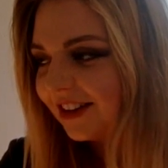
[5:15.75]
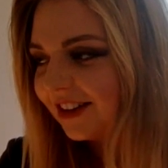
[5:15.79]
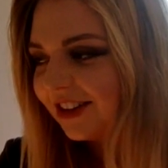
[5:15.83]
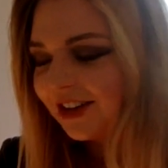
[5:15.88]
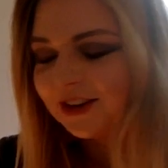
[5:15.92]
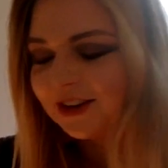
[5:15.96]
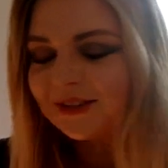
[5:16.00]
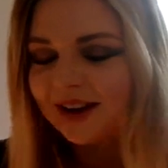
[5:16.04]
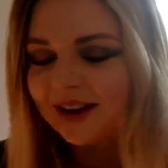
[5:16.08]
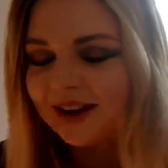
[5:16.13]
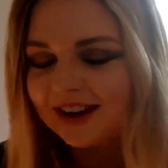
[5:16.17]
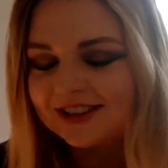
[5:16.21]

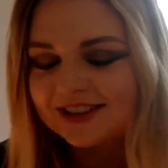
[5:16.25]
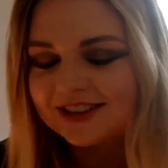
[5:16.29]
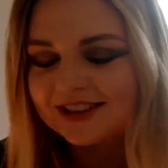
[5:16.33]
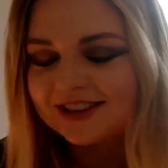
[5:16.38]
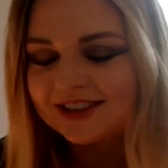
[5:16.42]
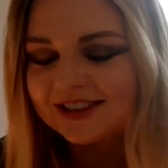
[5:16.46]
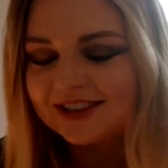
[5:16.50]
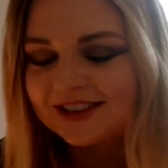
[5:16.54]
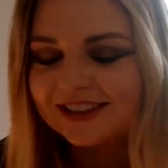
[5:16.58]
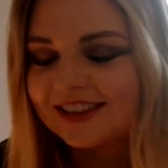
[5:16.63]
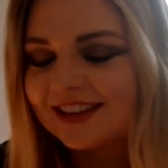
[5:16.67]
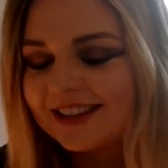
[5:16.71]
you're
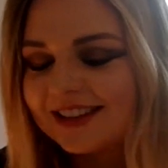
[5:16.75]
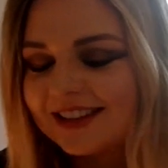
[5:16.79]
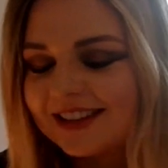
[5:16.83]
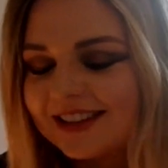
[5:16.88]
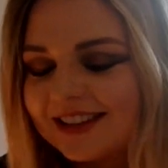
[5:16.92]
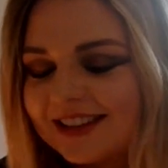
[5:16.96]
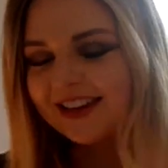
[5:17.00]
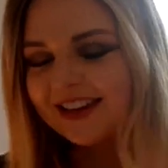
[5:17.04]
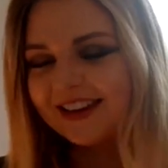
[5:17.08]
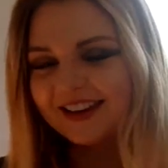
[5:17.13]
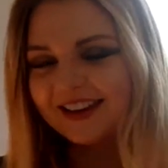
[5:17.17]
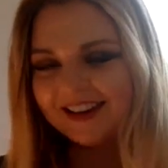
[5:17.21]
watching this
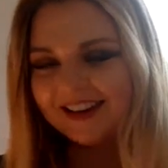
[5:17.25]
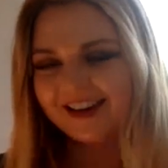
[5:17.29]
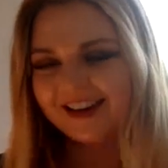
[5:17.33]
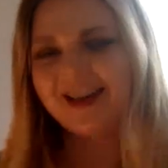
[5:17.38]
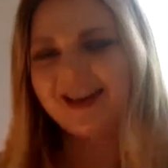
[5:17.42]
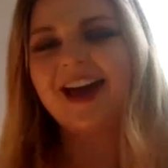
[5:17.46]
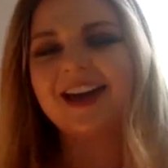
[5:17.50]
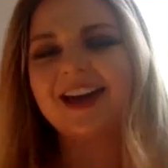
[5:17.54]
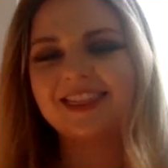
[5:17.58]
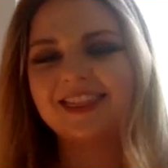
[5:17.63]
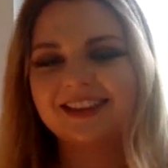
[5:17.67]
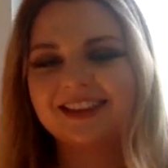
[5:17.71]
with me.
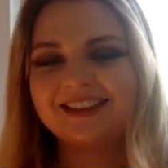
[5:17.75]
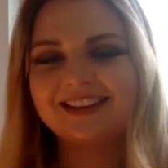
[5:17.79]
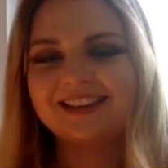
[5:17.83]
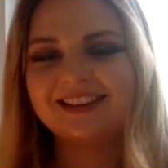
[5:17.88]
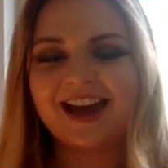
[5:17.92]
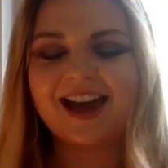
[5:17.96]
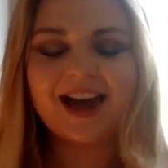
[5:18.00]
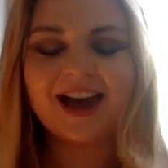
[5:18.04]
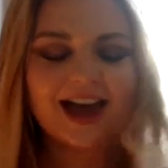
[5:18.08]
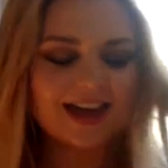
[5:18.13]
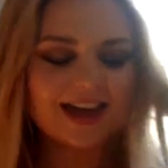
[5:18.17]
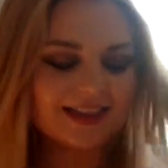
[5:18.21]
I think,
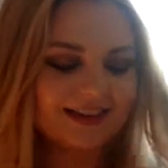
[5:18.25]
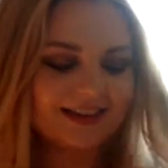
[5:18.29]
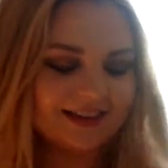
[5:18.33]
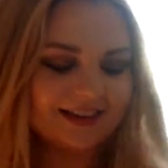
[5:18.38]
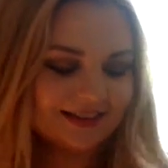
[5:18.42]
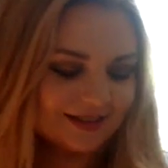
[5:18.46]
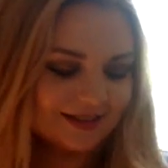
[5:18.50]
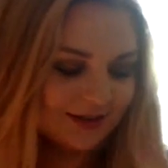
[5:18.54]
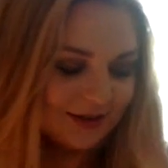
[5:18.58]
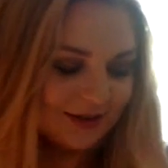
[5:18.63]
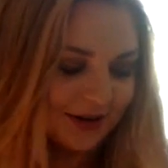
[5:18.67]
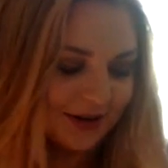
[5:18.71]
yeah, I
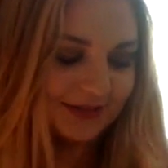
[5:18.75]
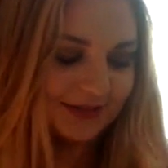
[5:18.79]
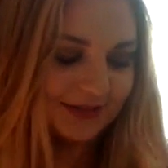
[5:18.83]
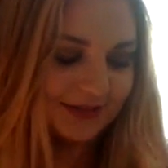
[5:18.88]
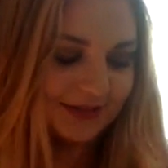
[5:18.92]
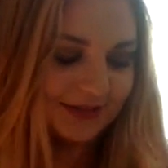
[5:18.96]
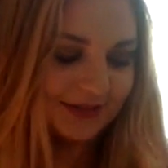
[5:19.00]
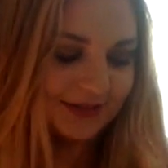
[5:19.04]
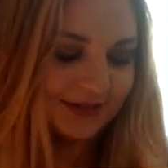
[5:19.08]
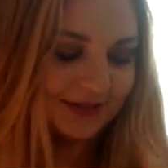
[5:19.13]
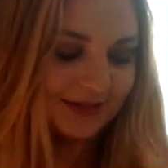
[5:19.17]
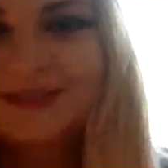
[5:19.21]
think he's
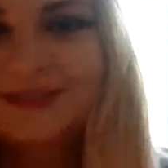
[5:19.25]
adorable.